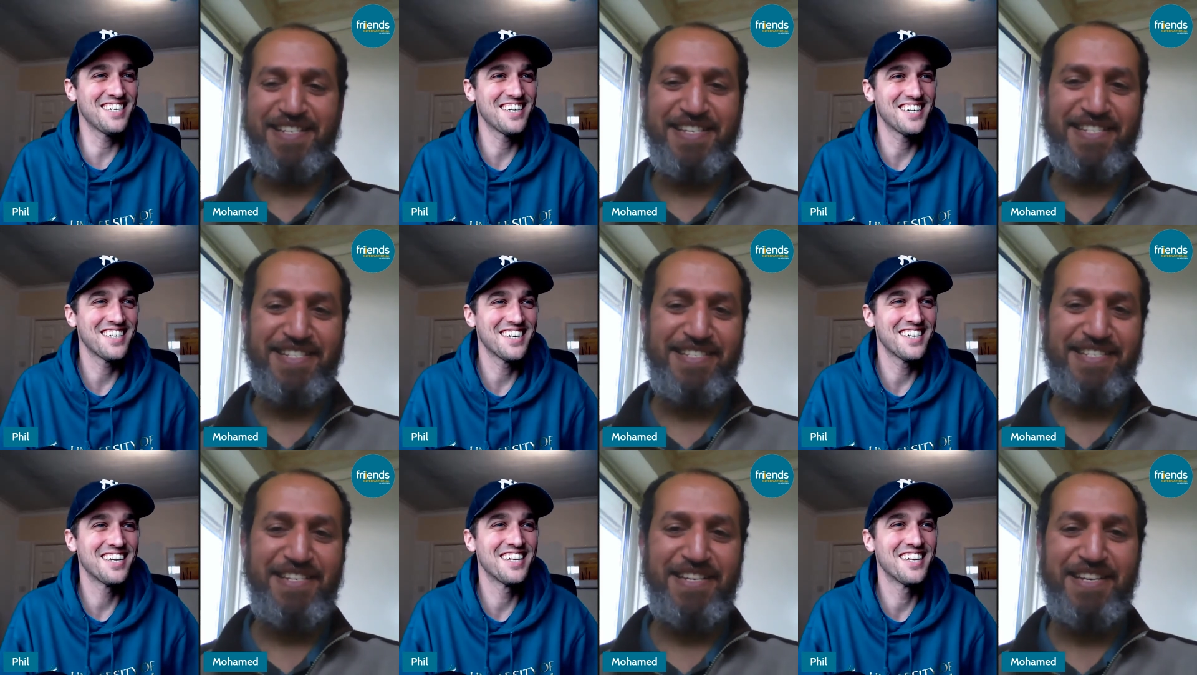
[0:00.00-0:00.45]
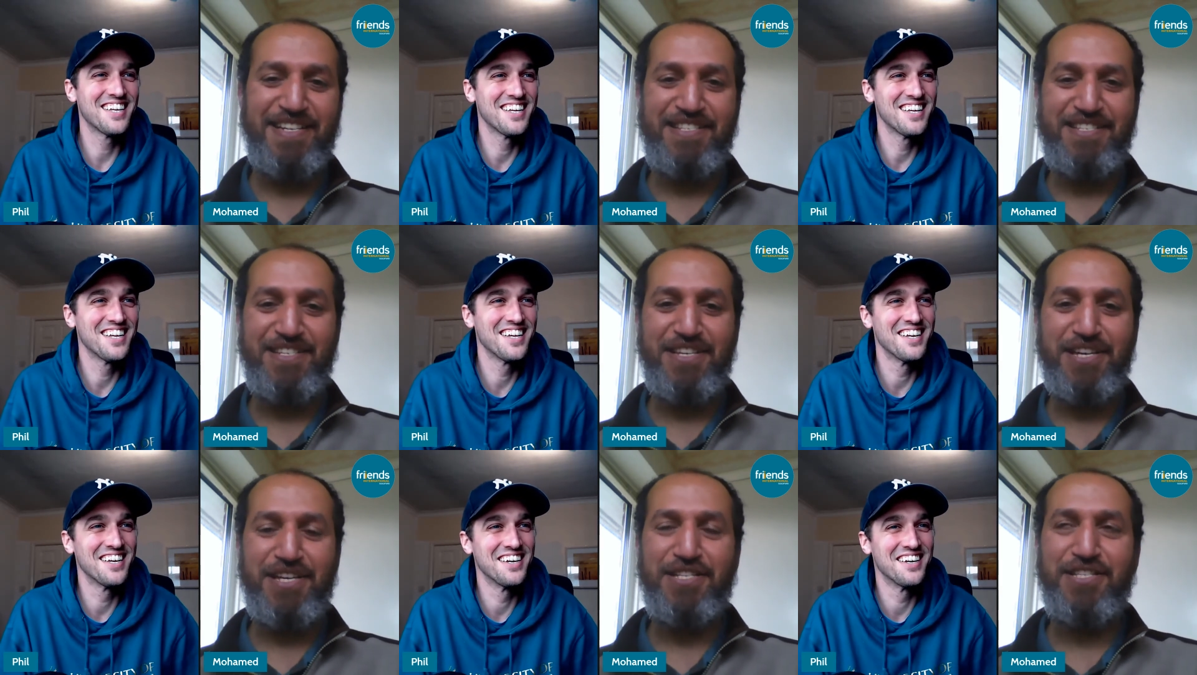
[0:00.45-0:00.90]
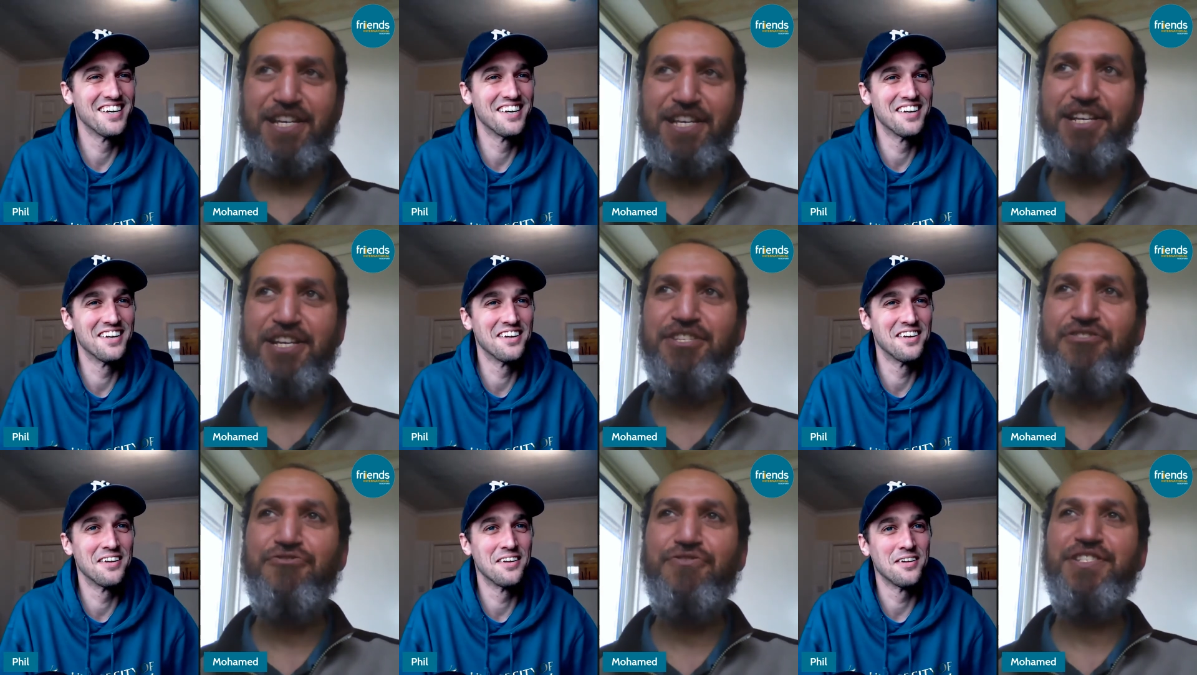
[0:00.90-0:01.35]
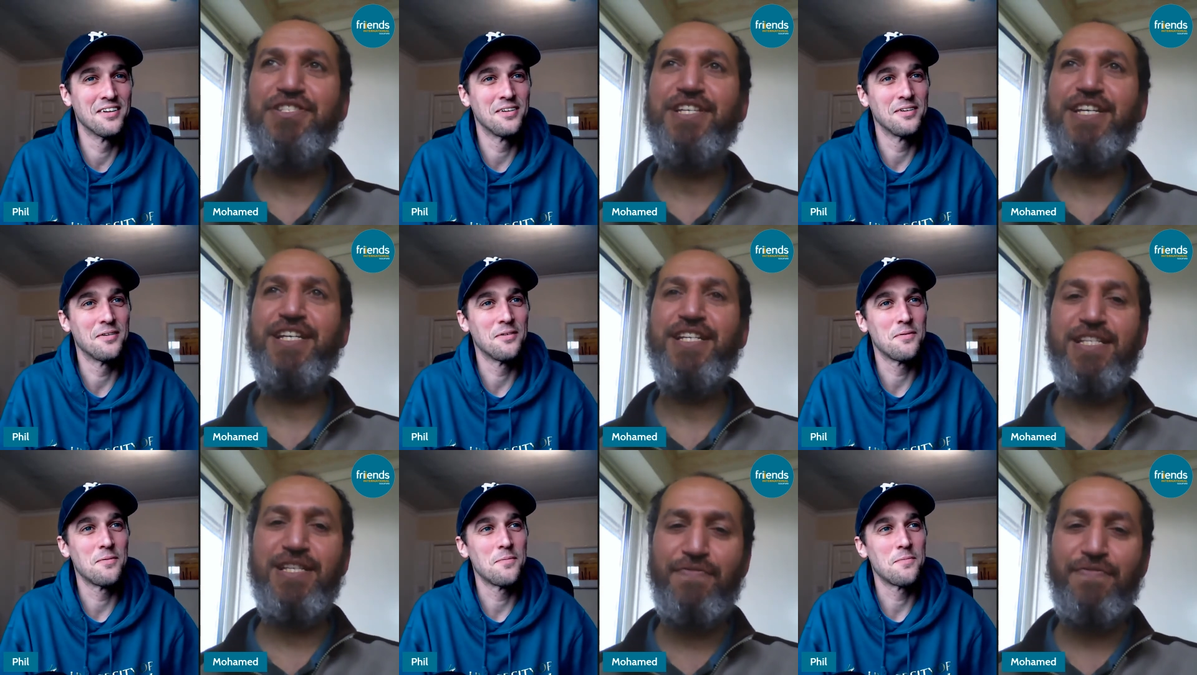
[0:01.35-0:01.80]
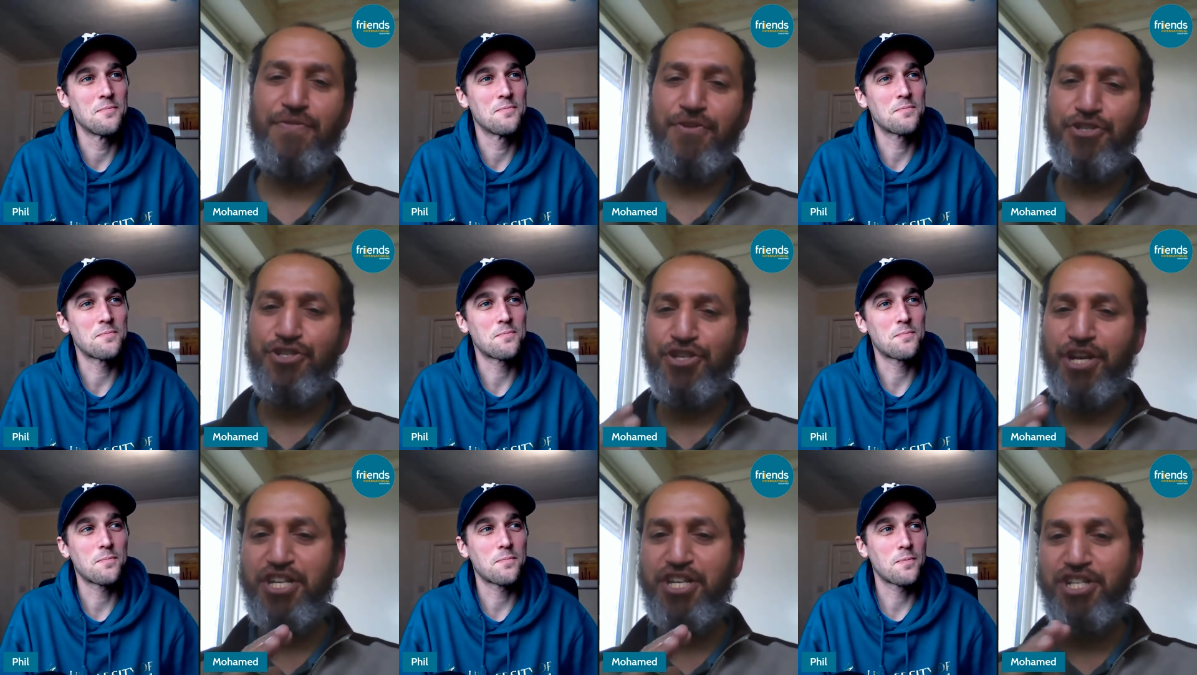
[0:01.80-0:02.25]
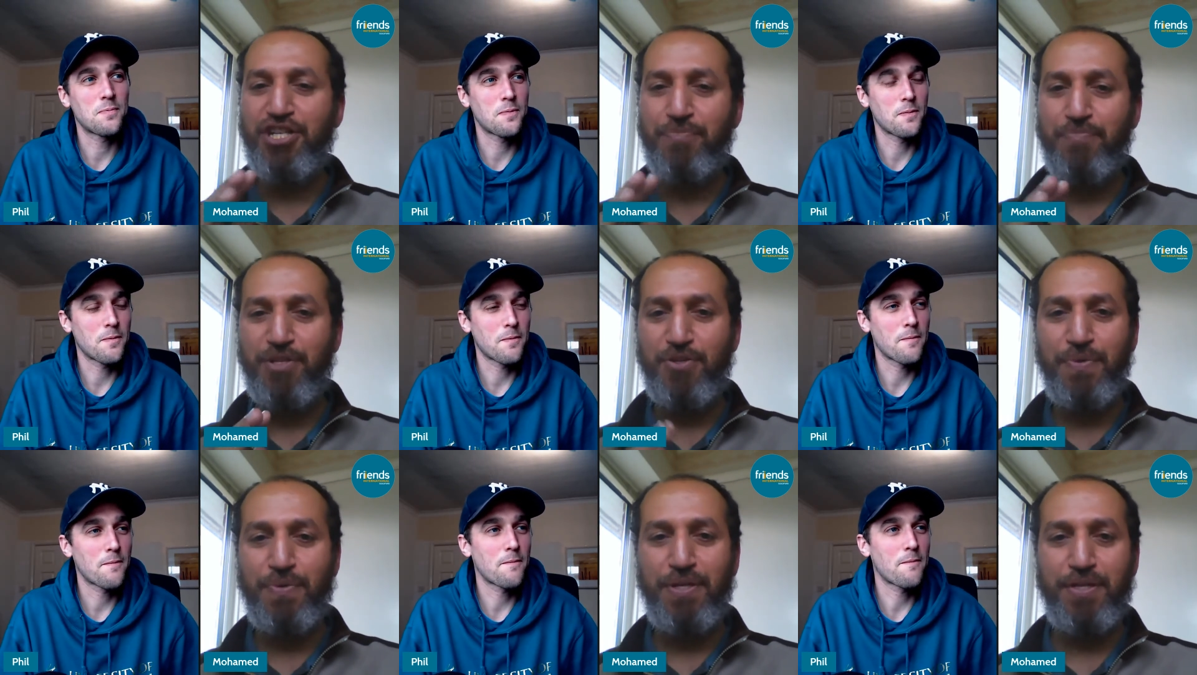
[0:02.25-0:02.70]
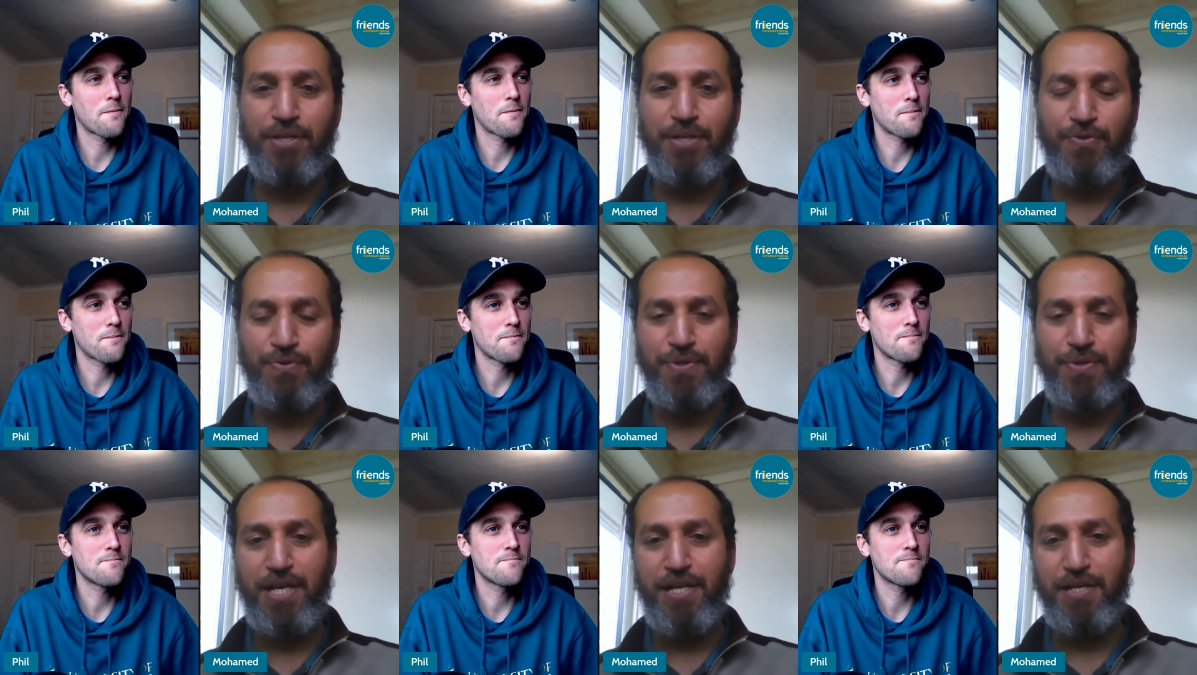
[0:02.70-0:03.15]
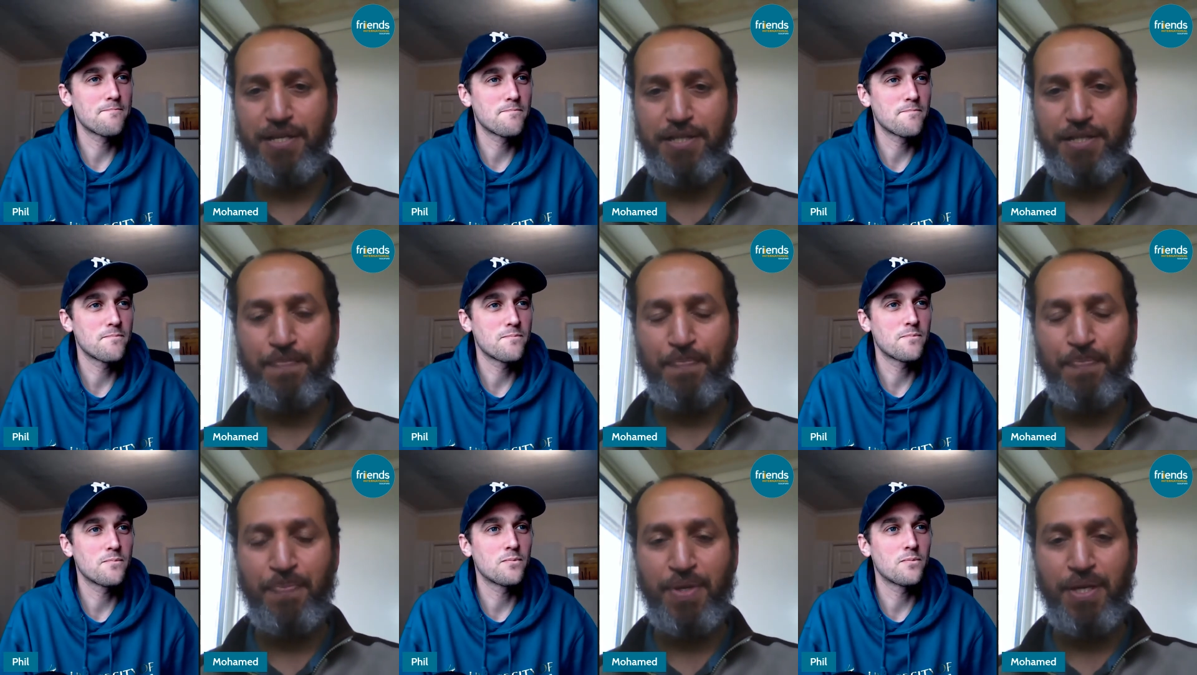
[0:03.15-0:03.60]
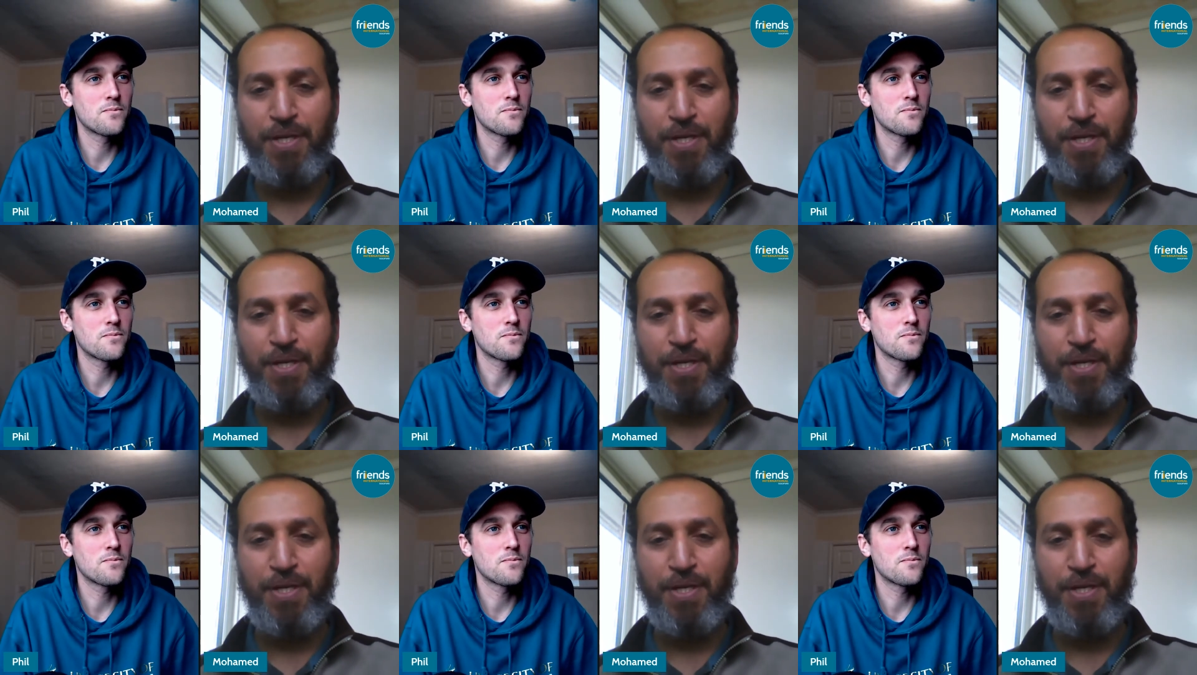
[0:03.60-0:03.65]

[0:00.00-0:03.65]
Speaker 1: it's it's it's an interesting differentiation between the two days.